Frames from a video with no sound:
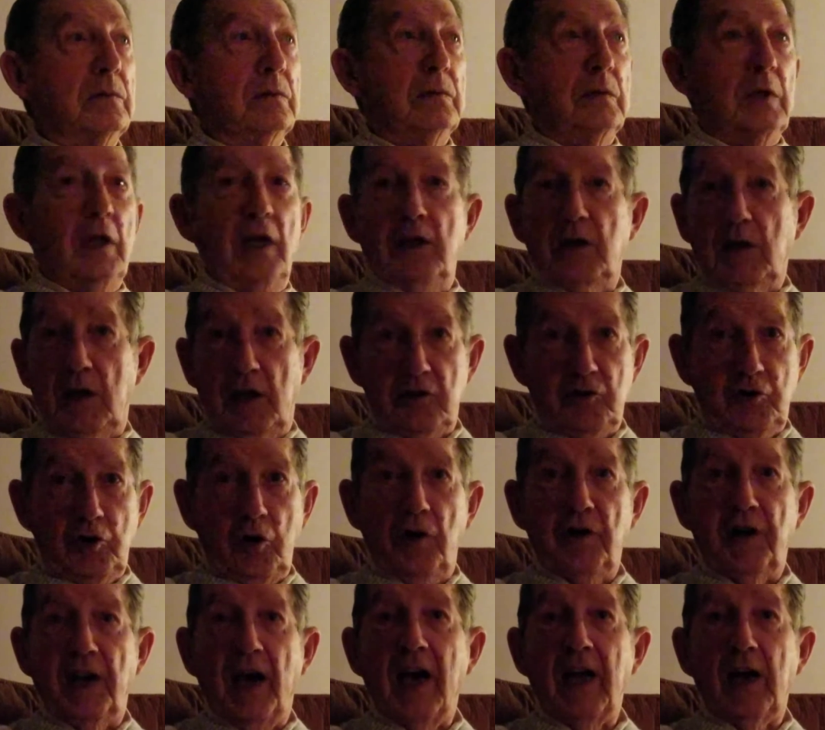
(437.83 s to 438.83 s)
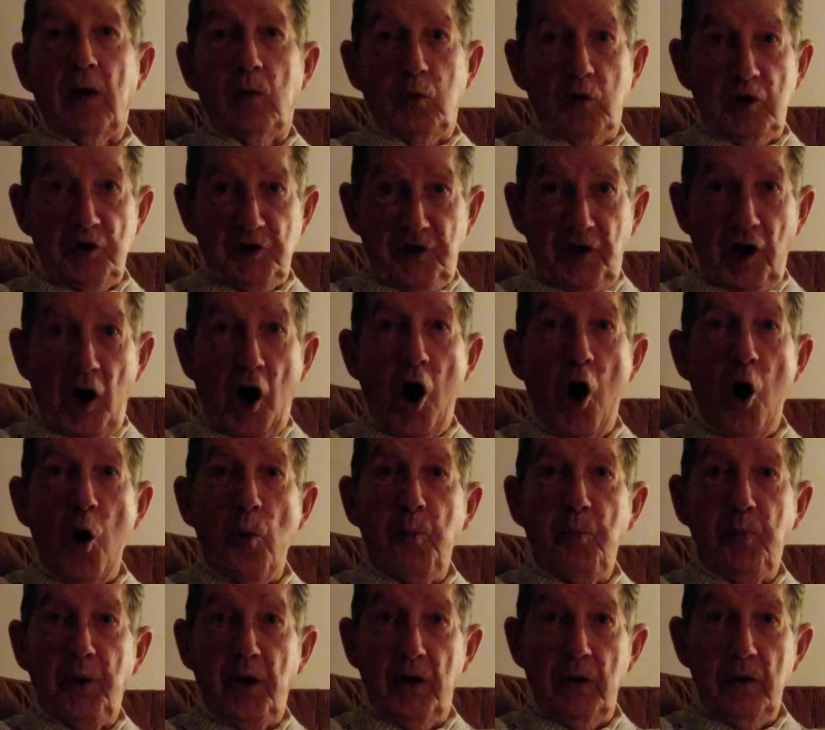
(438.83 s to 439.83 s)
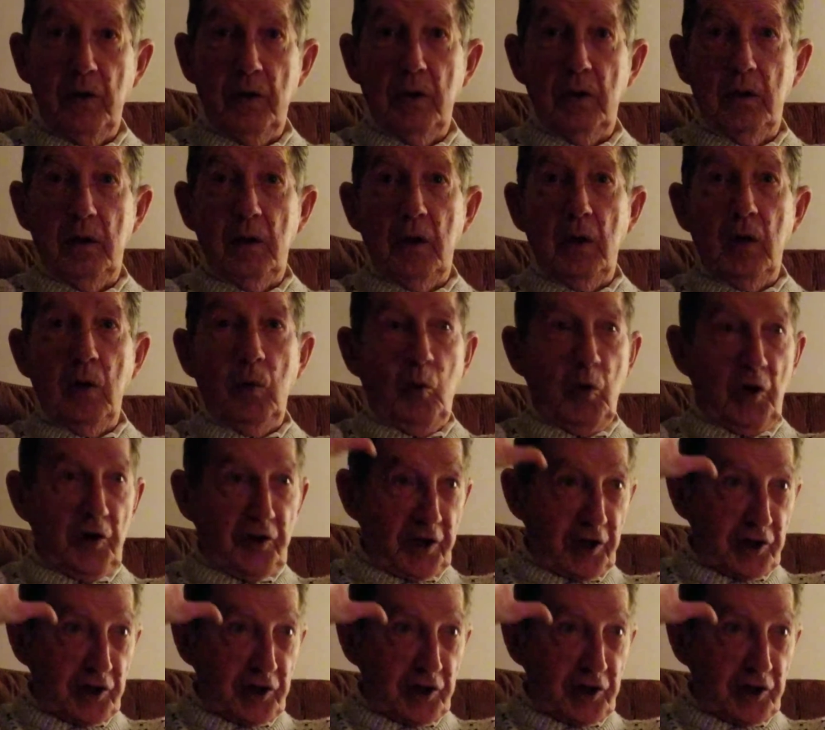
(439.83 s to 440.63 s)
it turned out it was the hump with a